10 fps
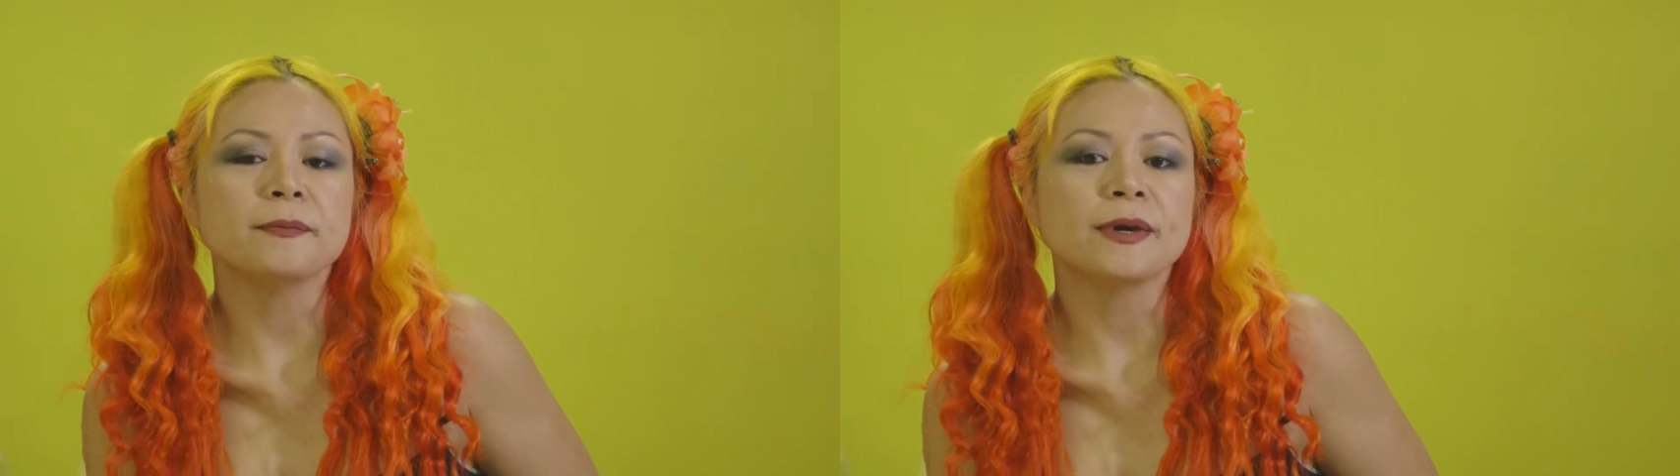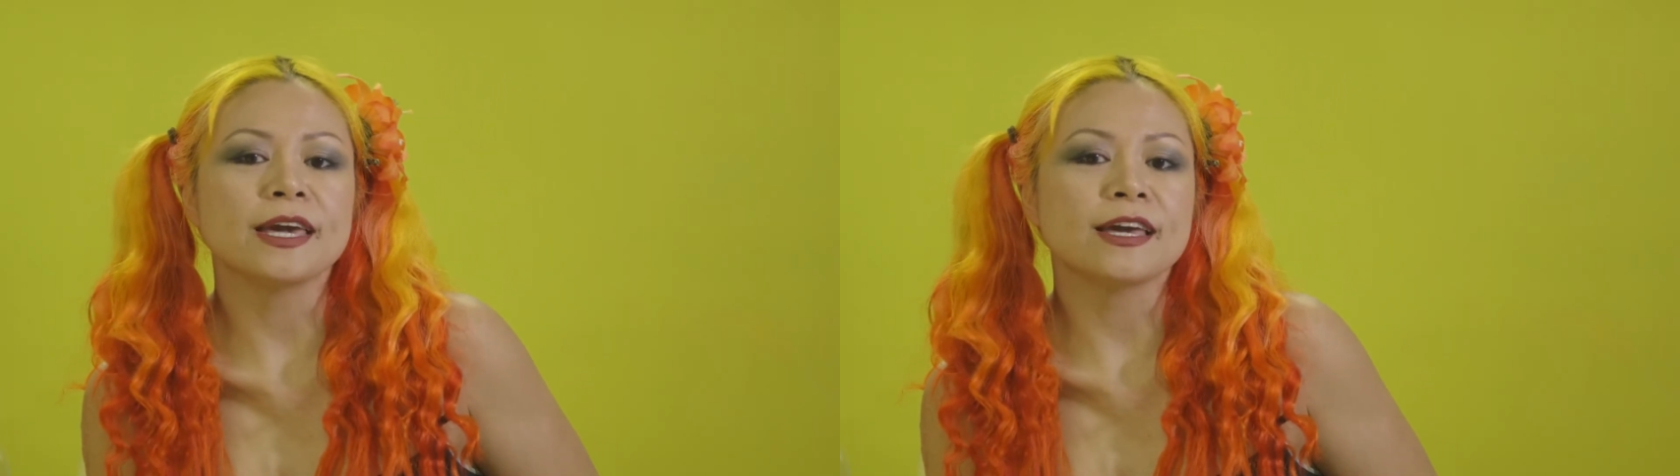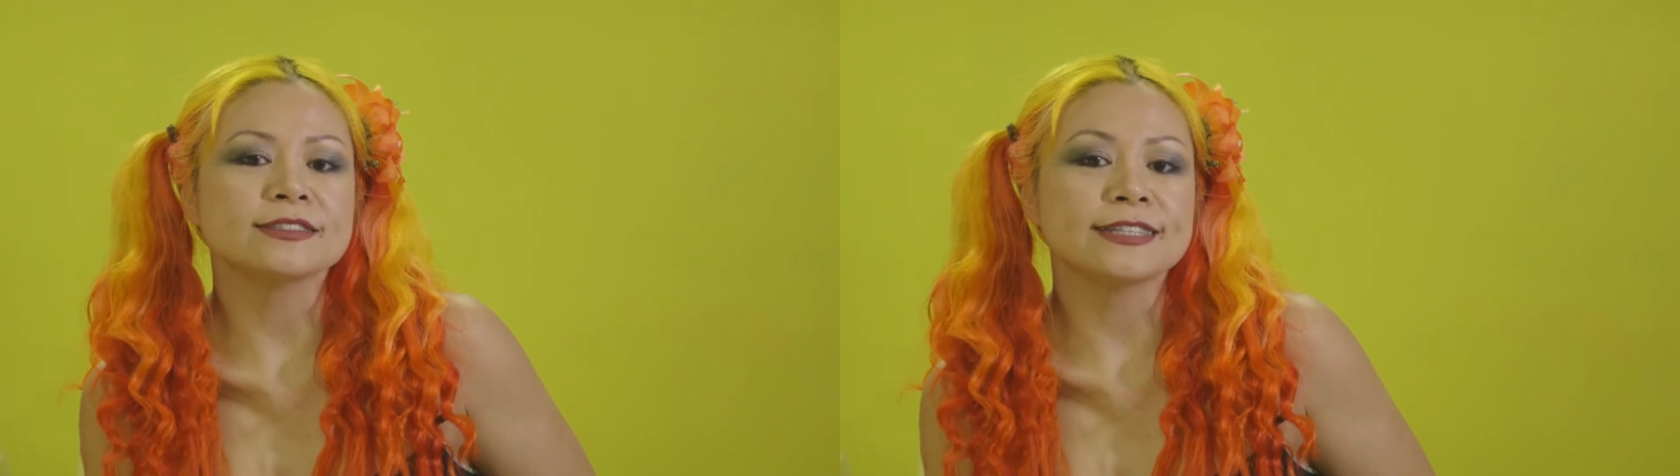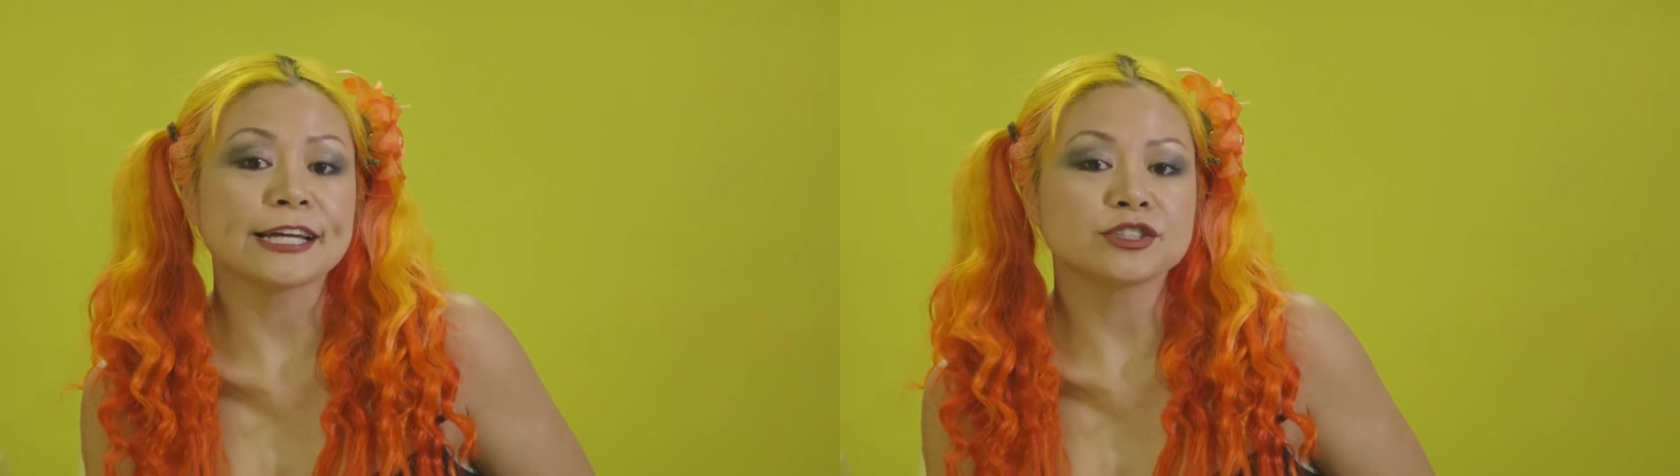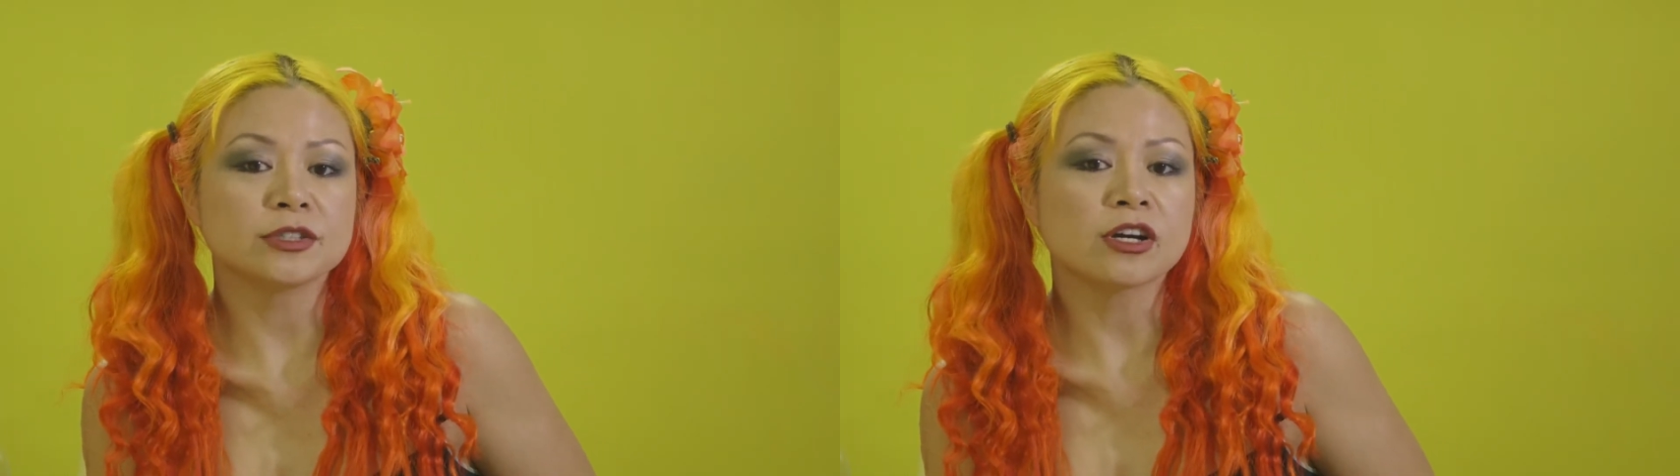it's
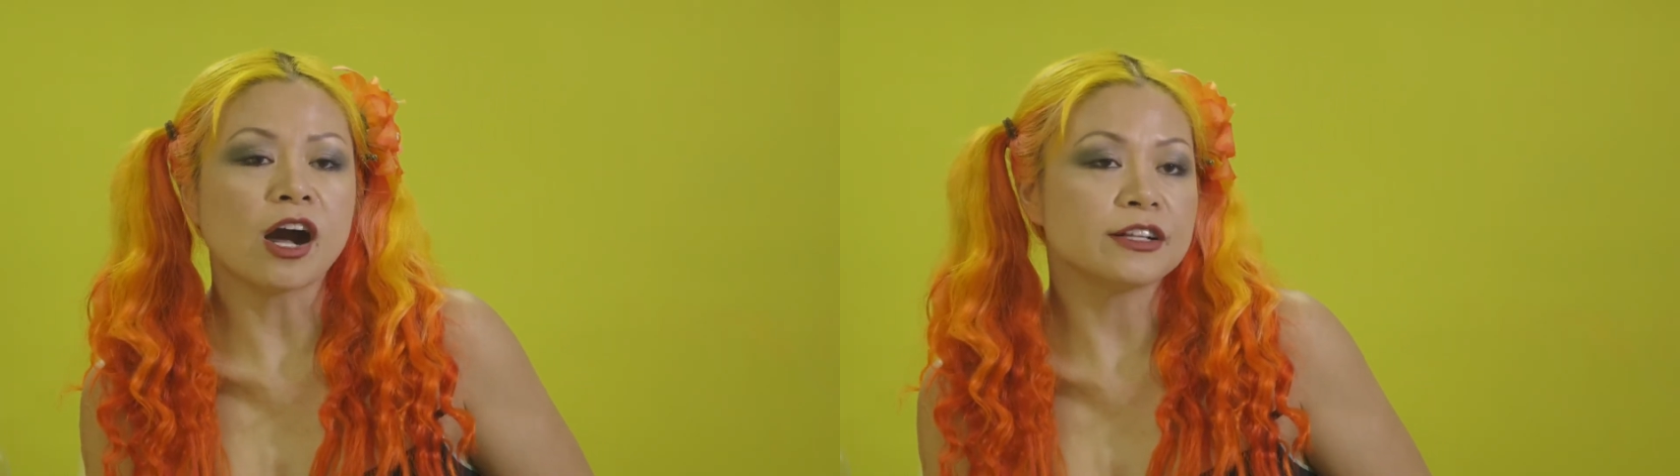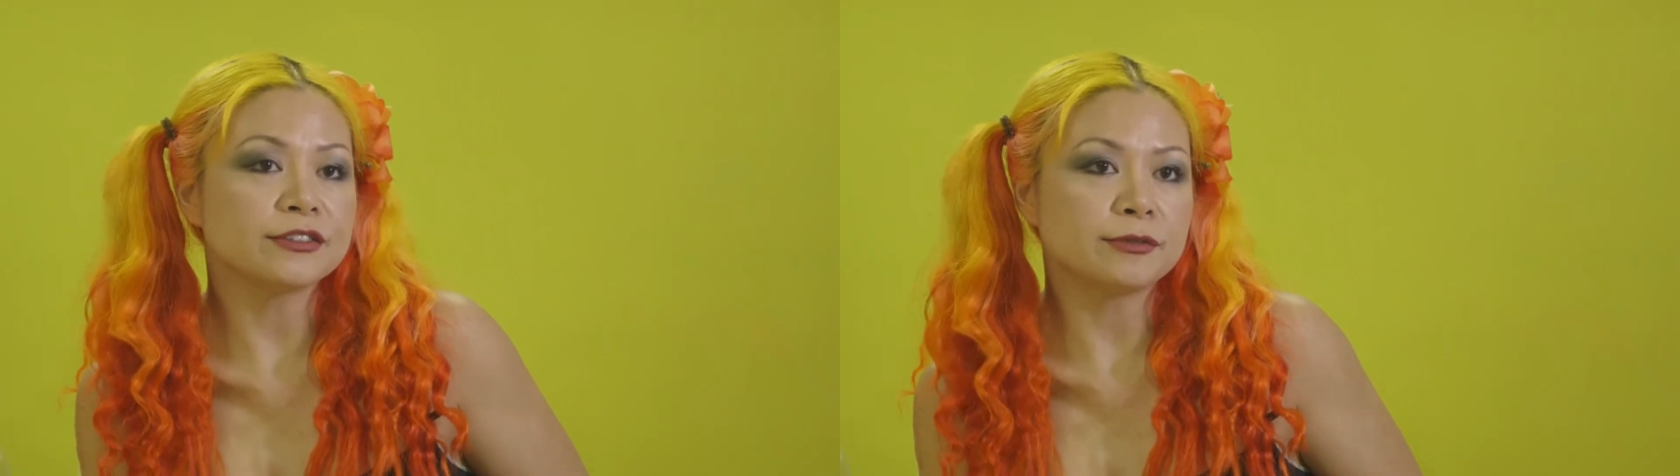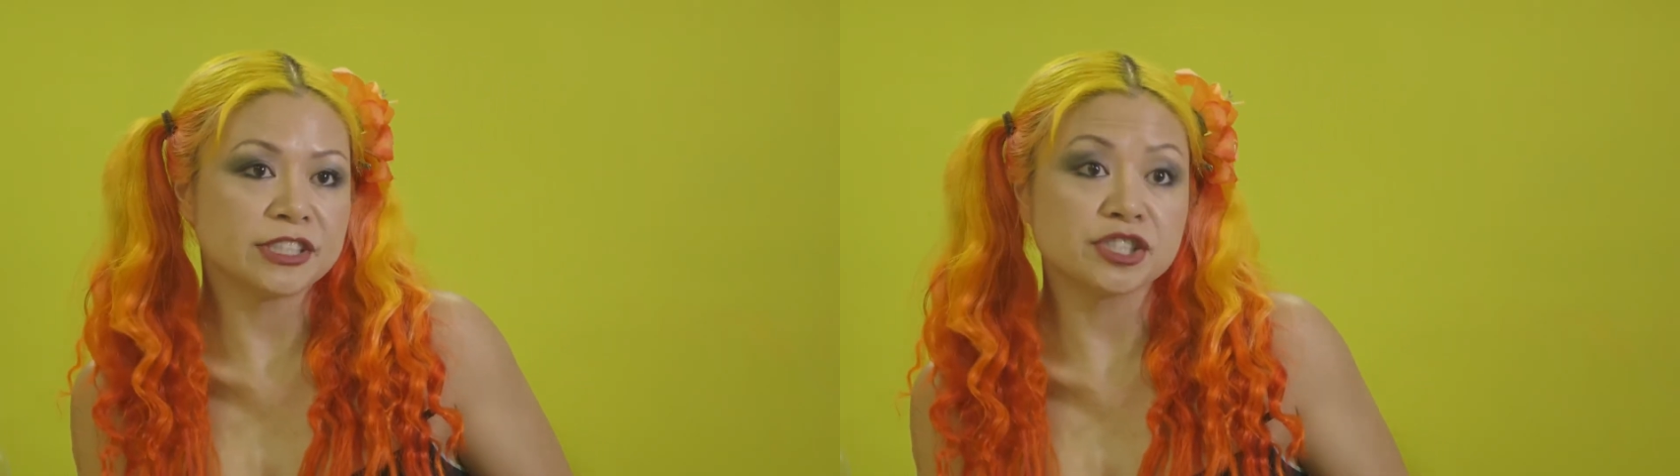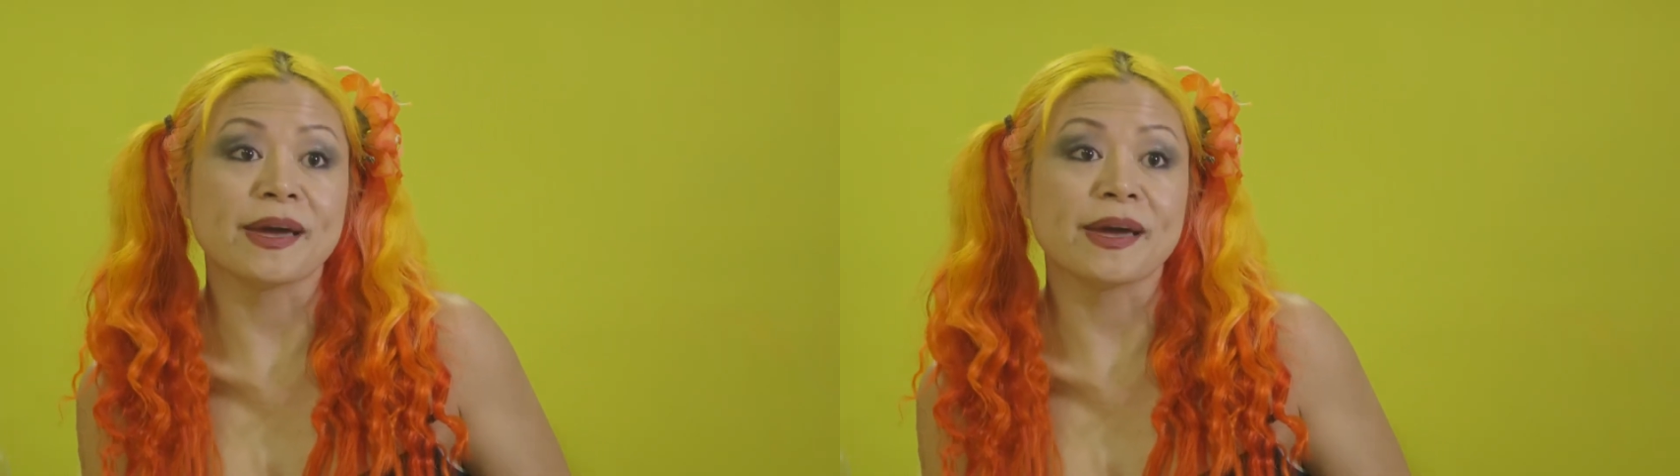actually called the rich